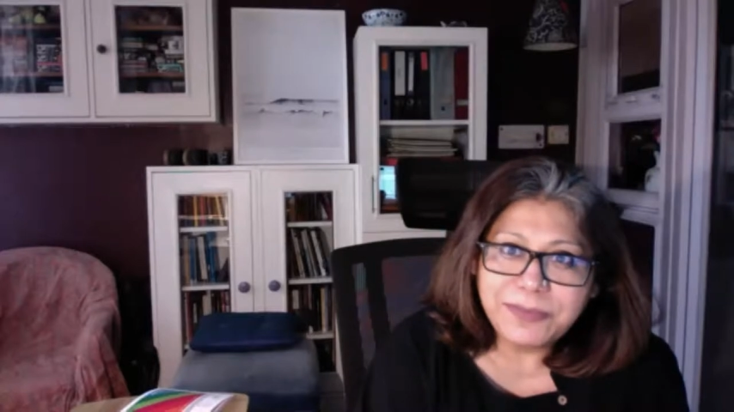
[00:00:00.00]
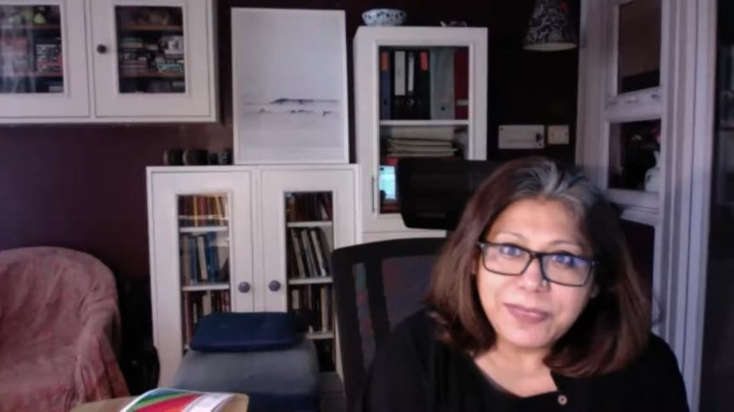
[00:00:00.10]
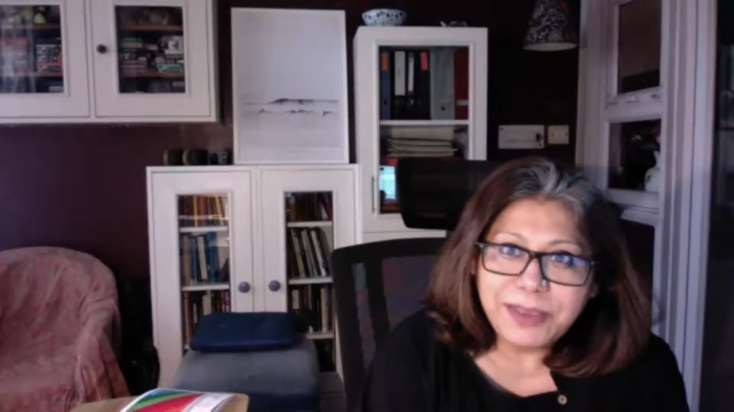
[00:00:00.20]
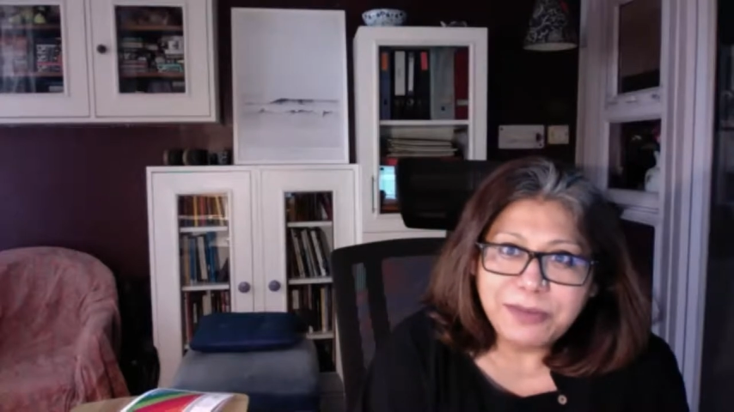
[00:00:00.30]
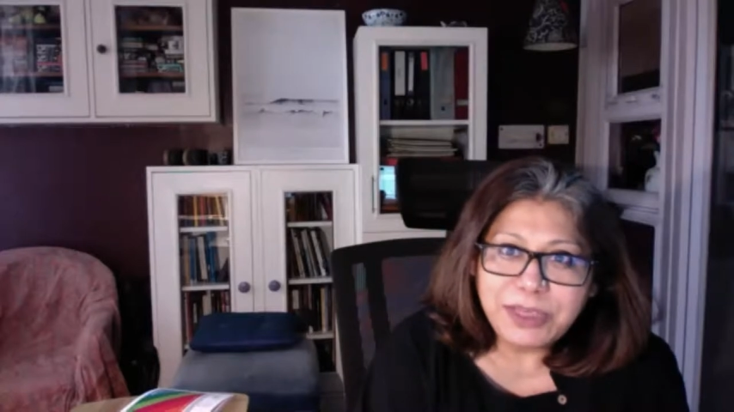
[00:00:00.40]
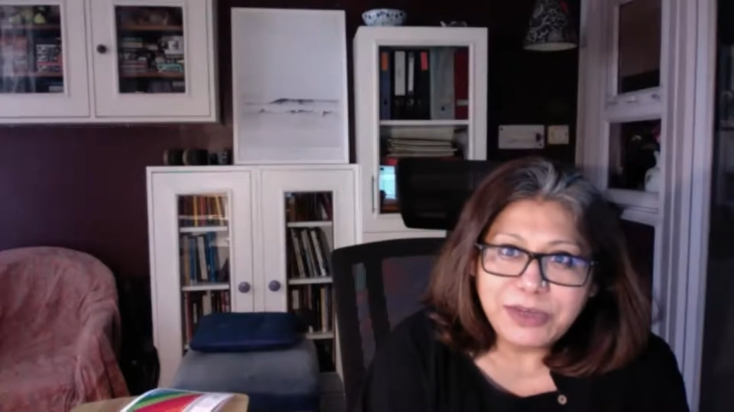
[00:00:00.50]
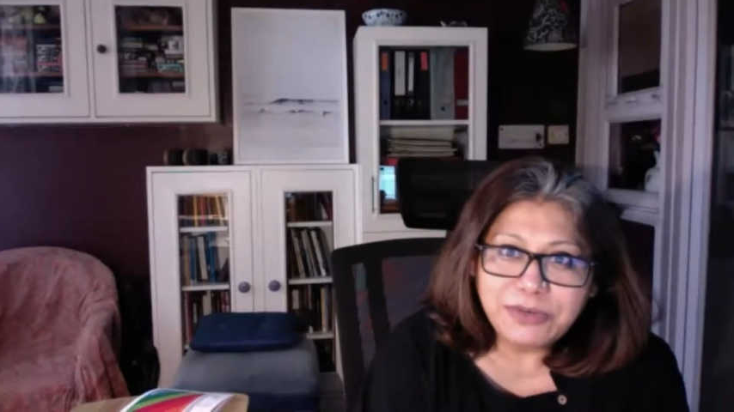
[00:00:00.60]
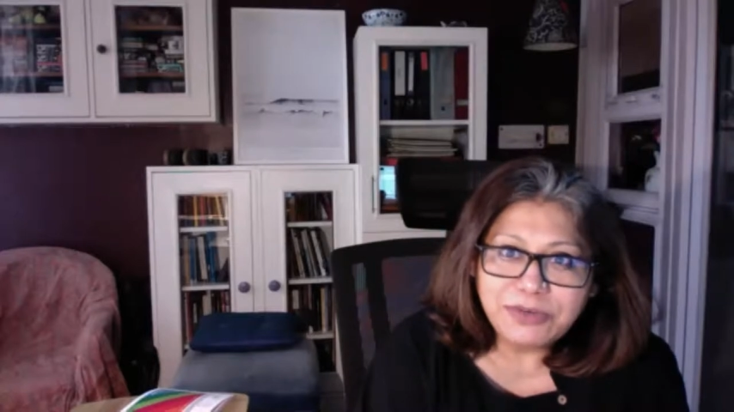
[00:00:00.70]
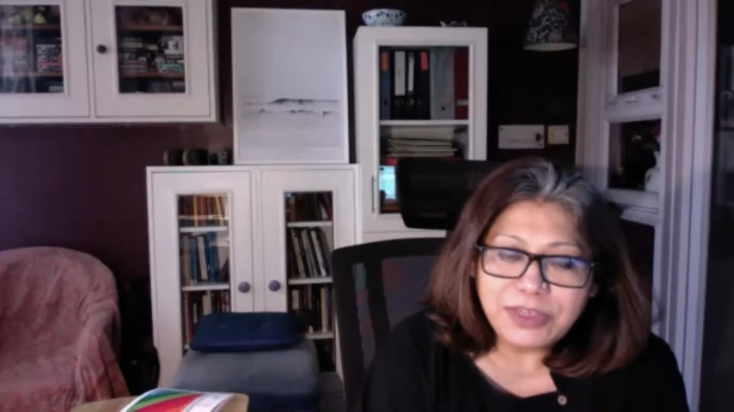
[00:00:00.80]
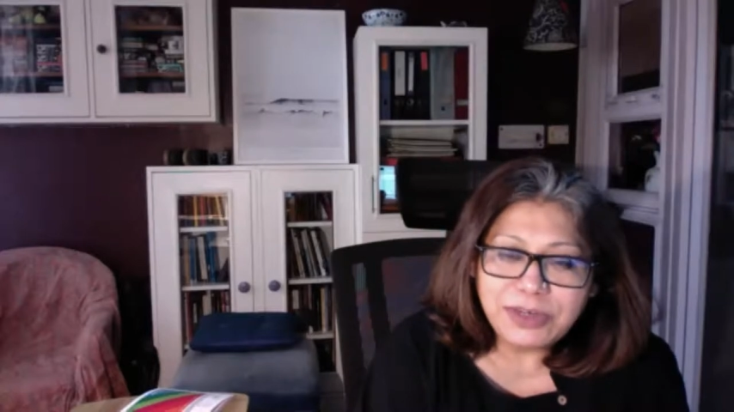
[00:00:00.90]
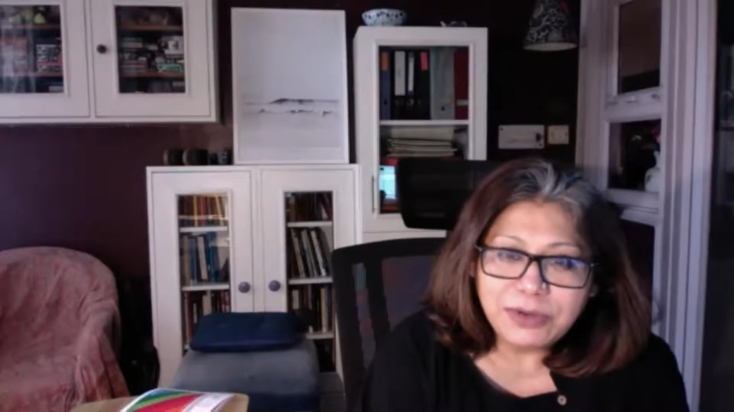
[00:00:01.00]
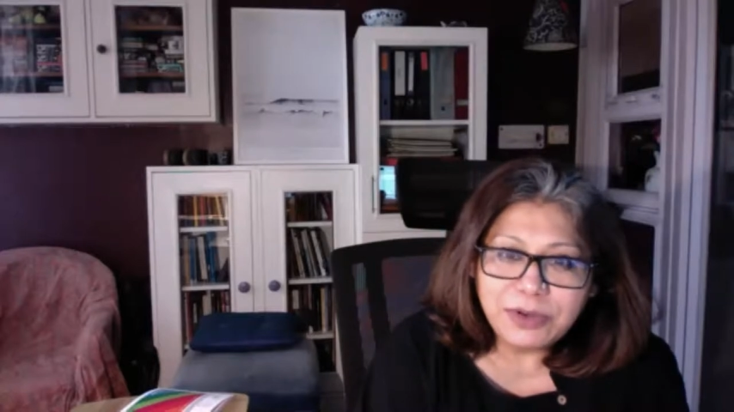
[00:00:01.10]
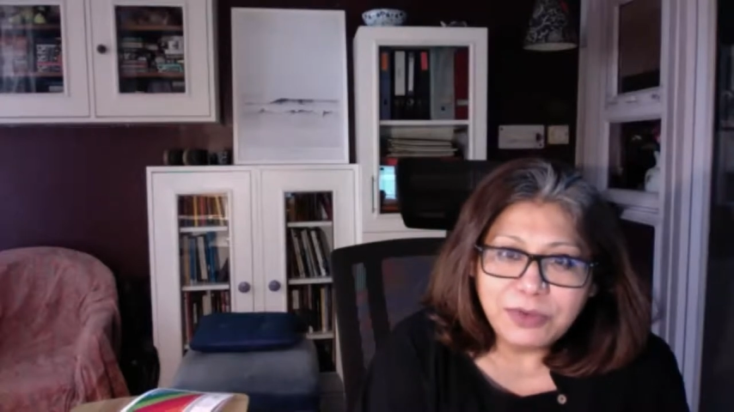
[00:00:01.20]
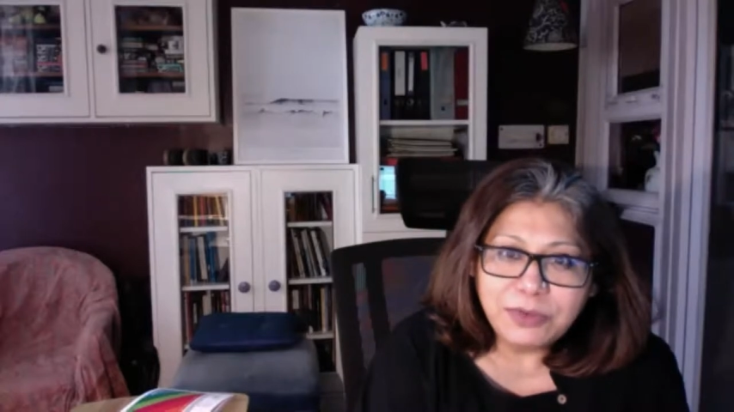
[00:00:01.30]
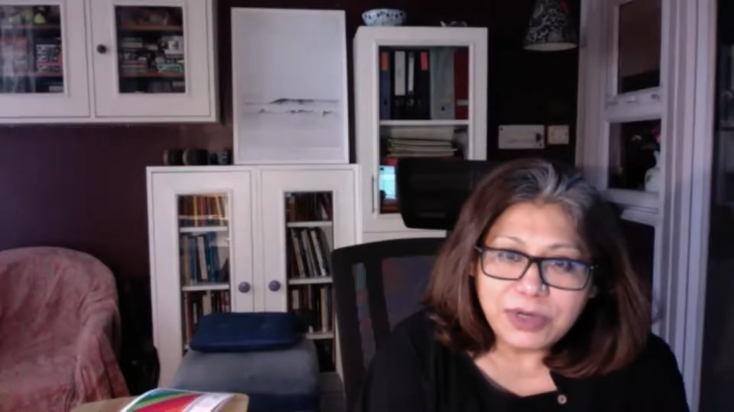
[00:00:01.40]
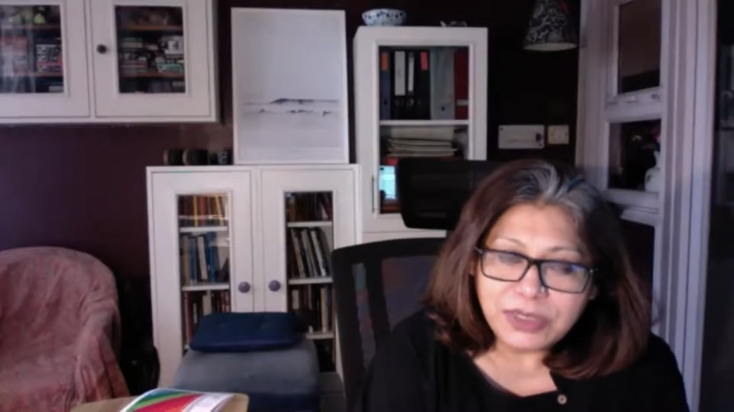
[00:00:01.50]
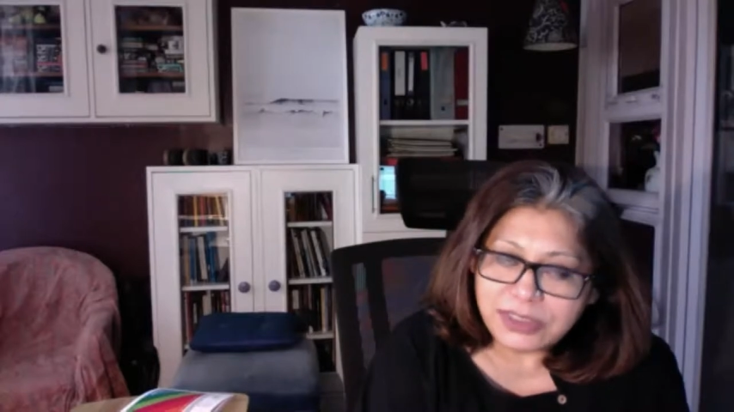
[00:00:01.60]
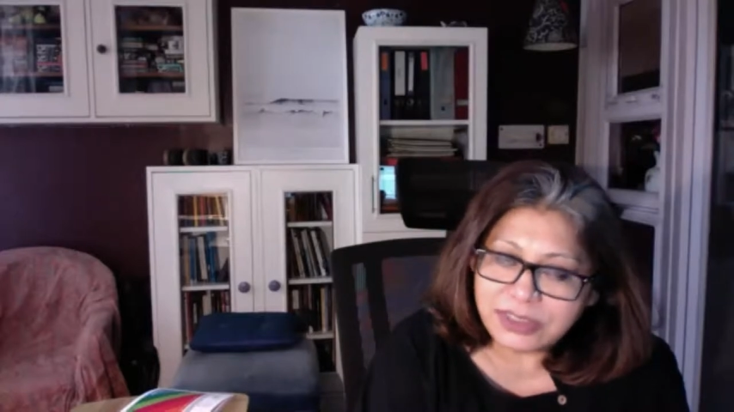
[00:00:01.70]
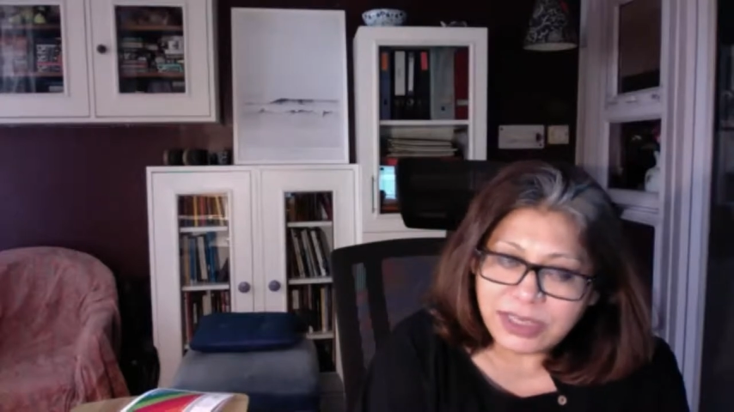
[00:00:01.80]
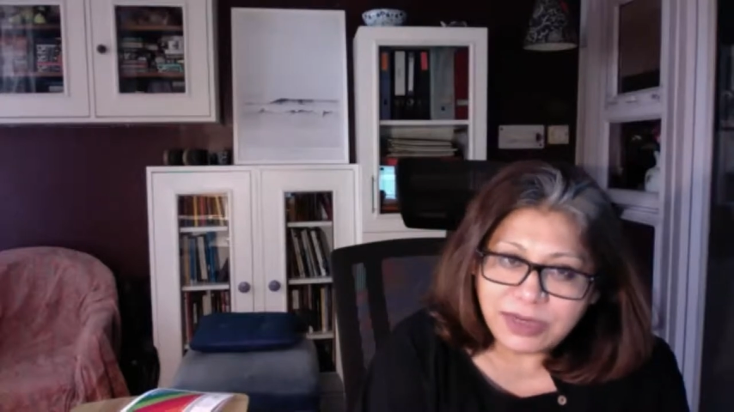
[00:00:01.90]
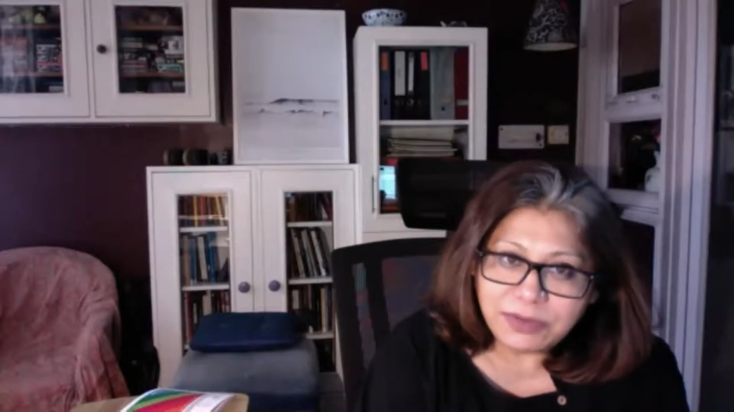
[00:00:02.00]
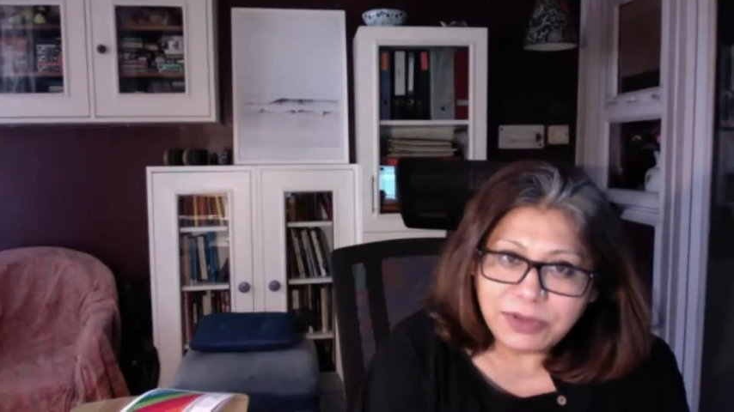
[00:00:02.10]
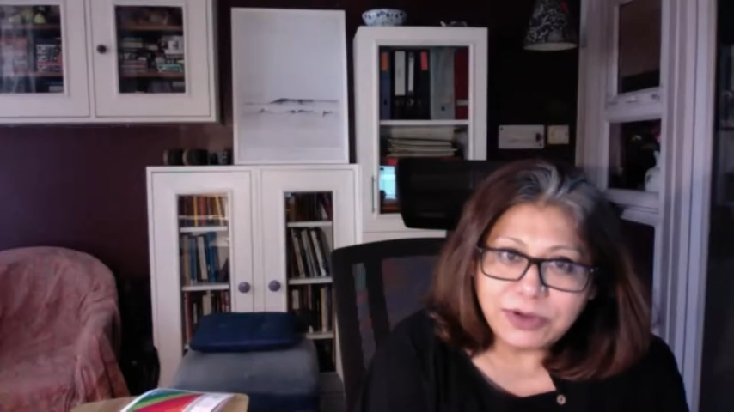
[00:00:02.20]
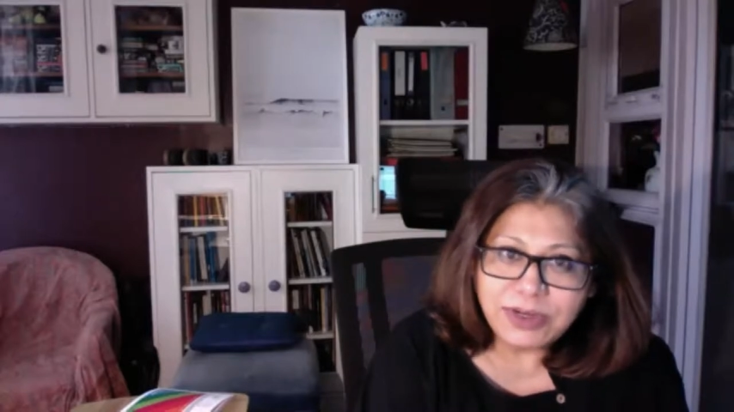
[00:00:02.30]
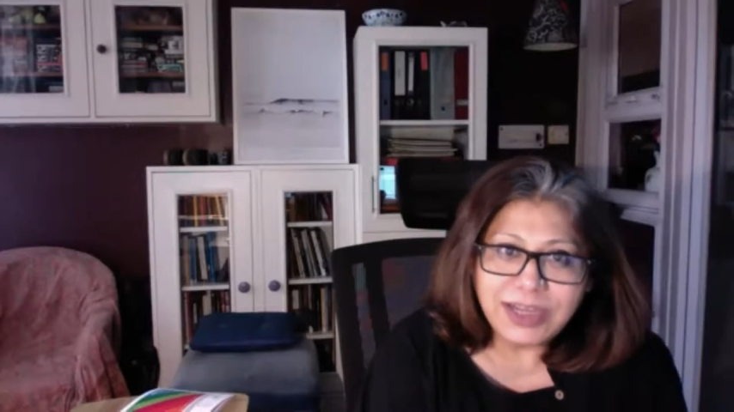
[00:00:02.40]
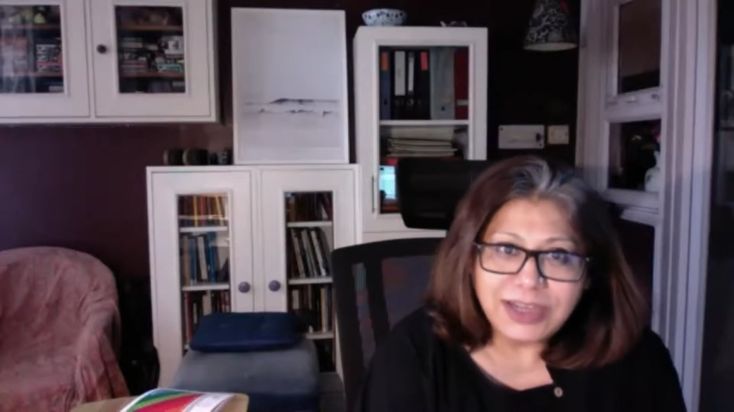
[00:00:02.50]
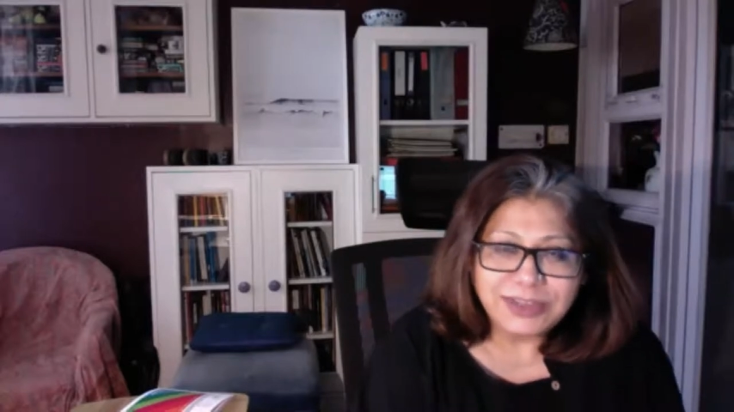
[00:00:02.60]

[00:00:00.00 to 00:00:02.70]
made to feel worse than we all are.